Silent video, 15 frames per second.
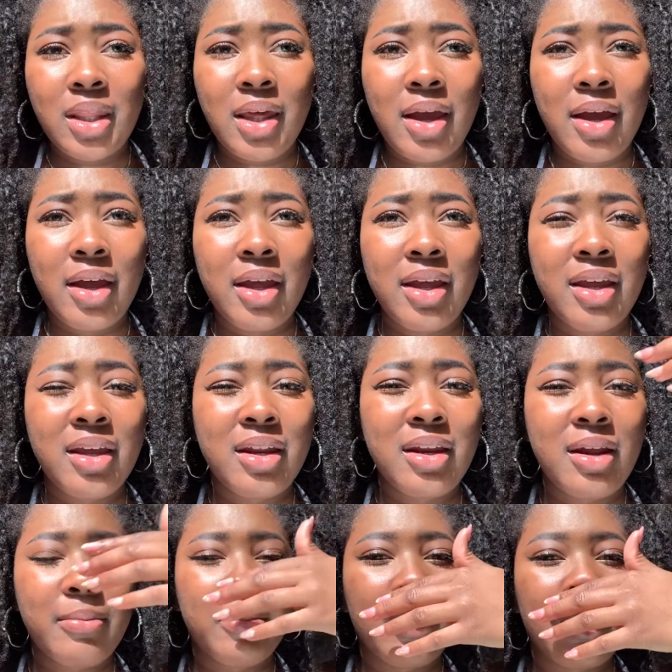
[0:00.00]
that and
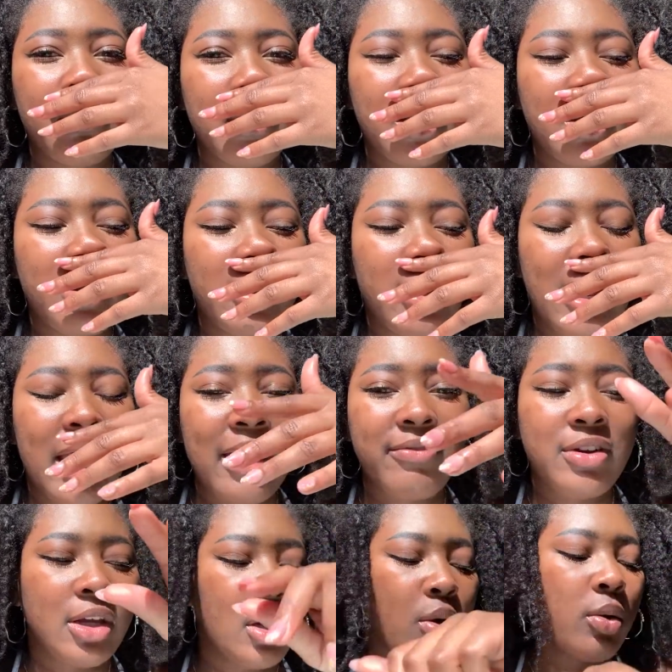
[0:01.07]
I'm going to be there. I have
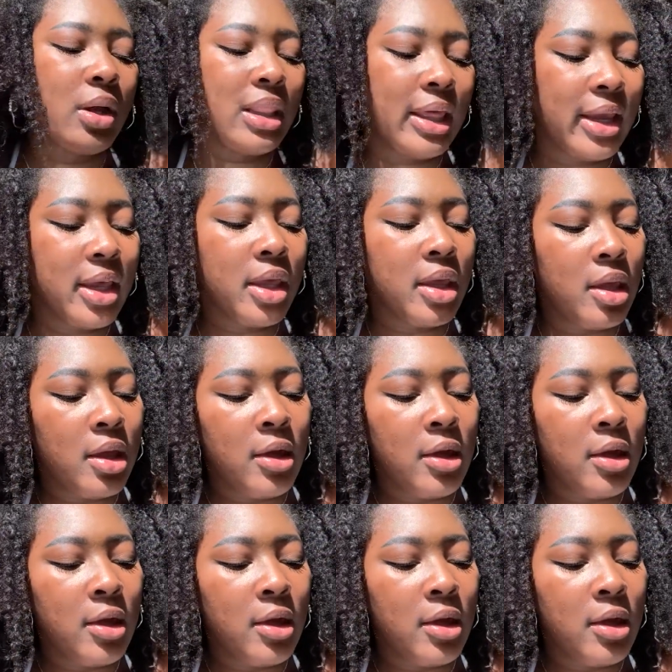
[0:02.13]
to go at like